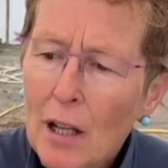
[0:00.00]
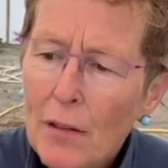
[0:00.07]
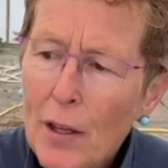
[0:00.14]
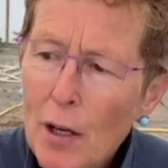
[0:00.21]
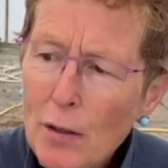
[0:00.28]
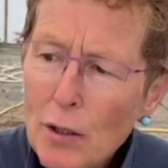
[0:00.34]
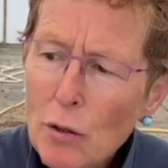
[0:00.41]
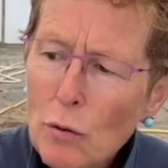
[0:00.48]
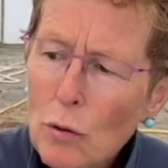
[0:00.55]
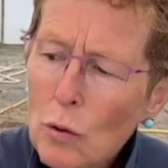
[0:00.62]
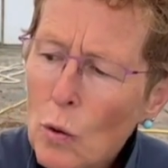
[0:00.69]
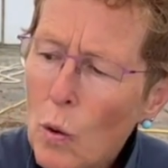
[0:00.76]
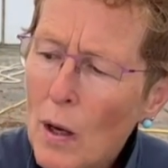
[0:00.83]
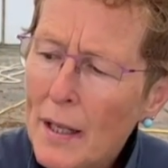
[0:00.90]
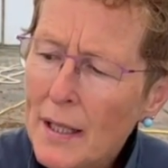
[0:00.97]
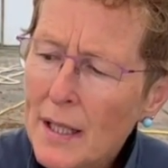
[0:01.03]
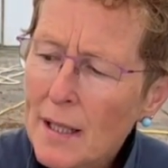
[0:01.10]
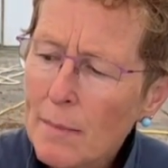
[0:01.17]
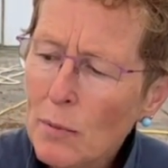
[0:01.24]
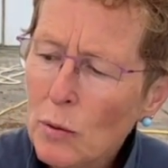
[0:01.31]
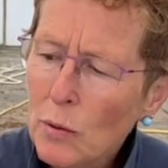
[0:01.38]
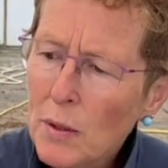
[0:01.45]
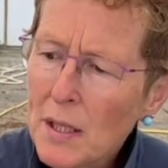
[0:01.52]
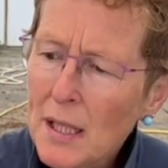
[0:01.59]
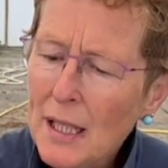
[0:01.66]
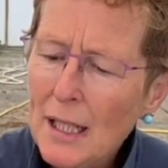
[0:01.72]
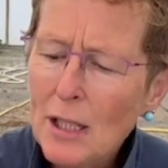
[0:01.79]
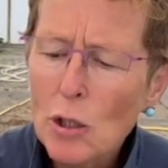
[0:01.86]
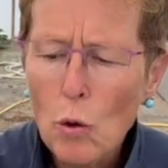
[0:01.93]
Those are all quite small
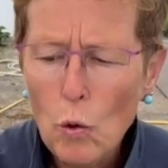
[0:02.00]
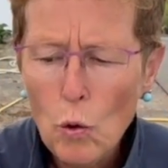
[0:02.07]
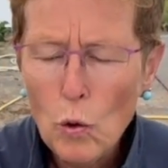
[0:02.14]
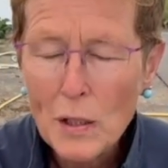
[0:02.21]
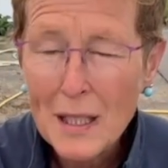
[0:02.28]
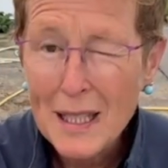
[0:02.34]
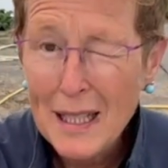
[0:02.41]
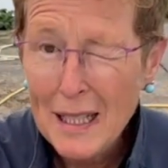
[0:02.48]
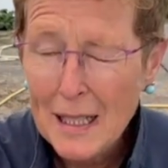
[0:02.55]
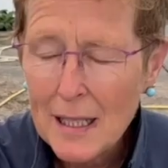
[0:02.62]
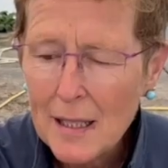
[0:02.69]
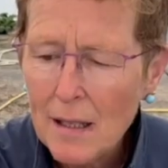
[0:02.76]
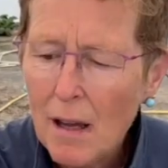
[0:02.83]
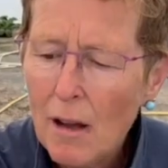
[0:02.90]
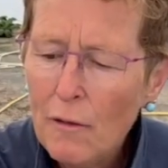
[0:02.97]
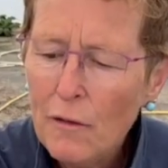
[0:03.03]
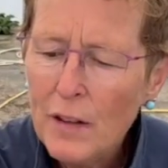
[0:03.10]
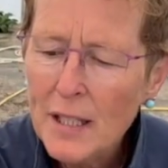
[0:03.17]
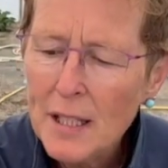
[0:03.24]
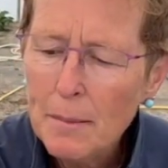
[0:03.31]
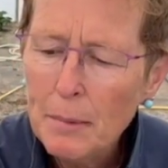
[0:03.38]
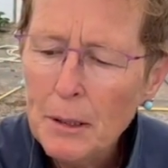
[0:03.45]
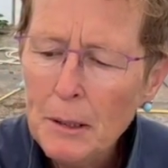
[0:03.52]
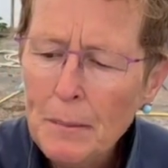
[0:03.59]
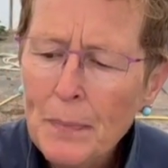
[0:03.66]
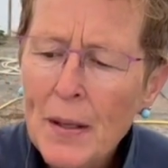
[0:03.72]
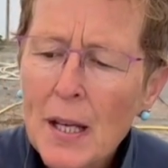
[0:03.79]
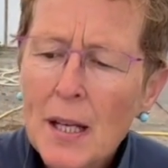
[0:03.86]
seeds or seeds that are visible.